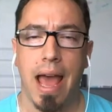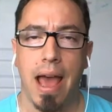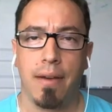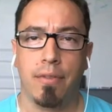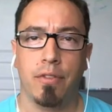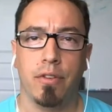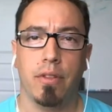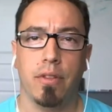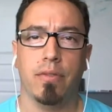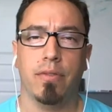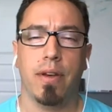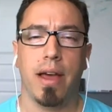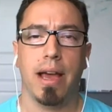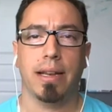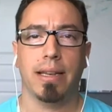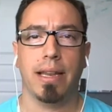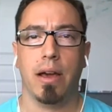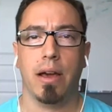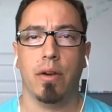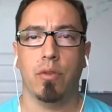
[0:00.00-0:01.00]
after the
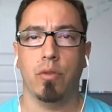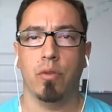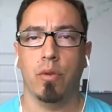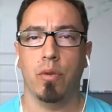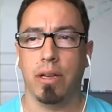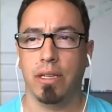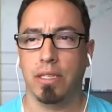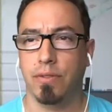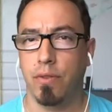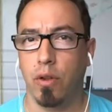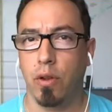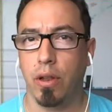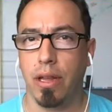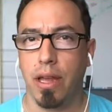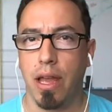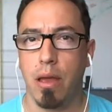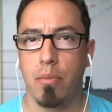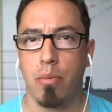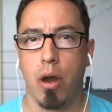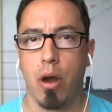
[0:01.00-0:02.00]
fact, how to
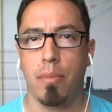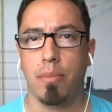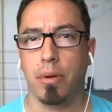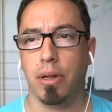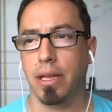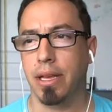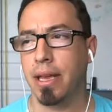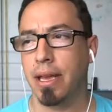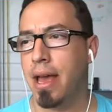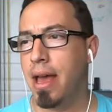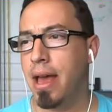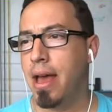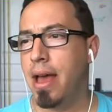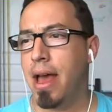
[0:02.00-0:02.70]
exfoliate properly,